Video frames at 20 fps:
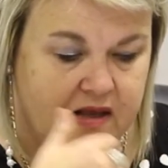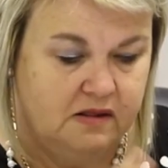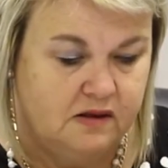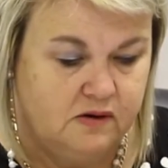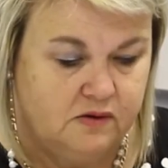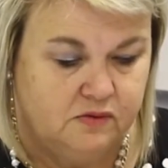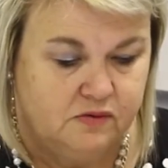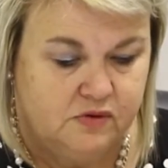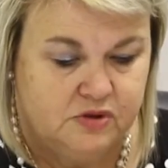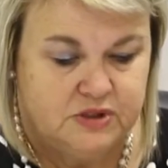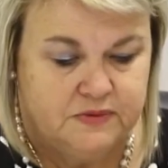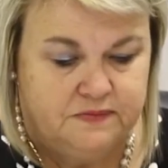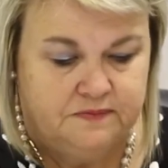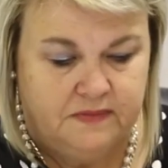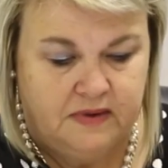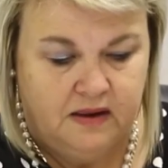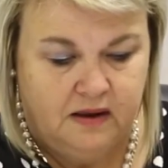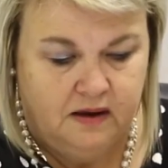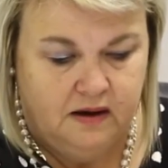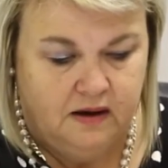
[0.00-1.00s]
rules.
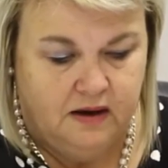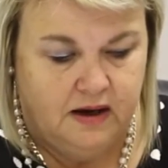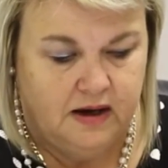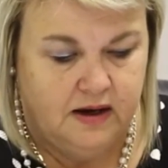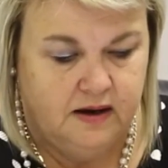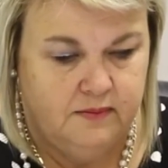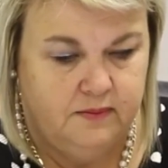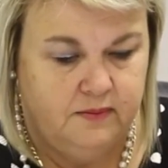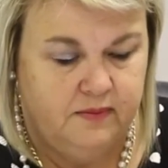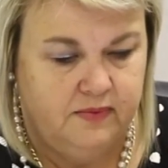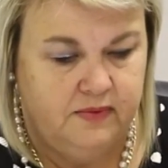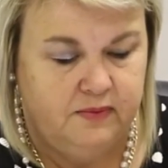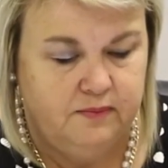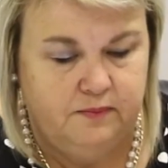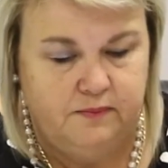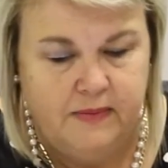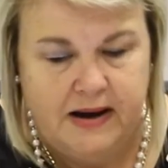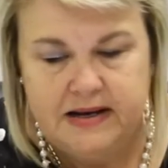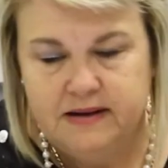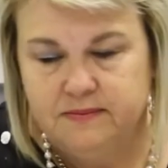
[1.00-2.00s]
Your
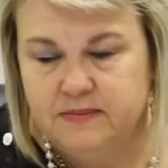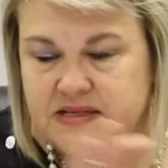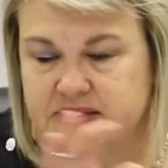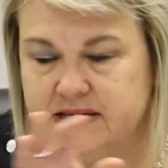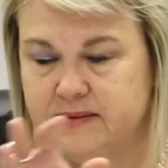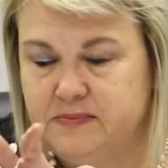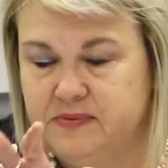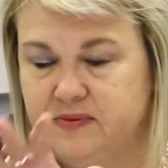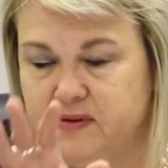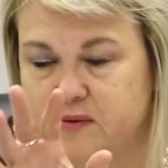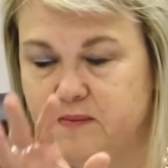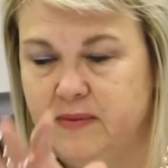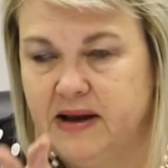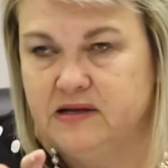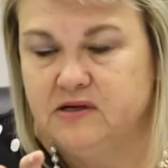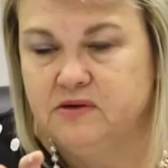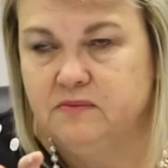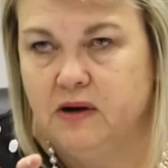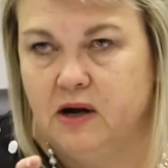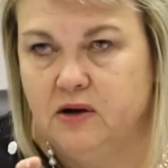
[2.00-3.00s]

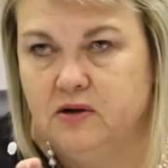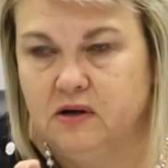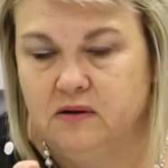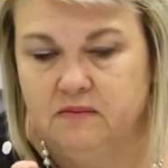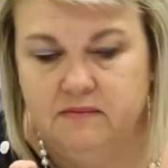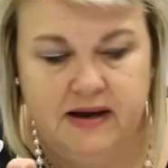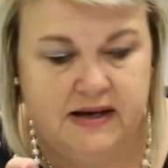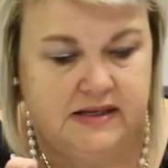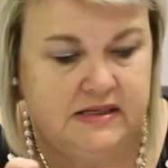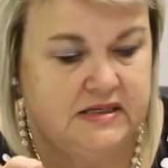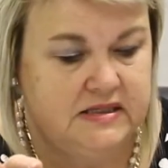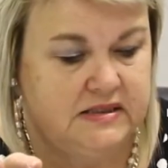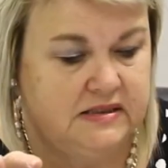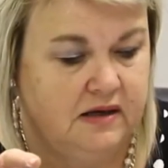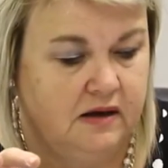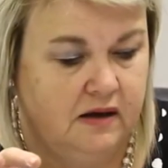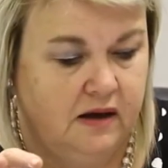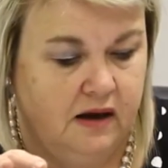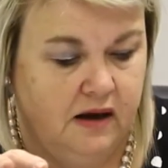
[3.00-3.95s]
matrimonial matters